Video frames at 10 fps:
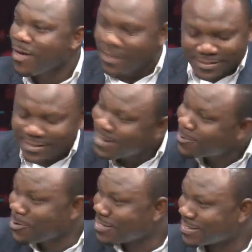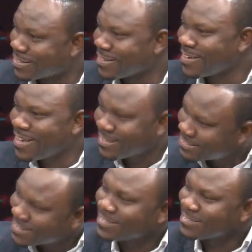slay queens
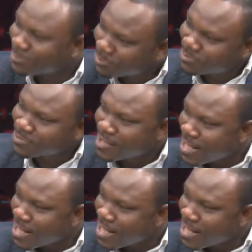eighteen to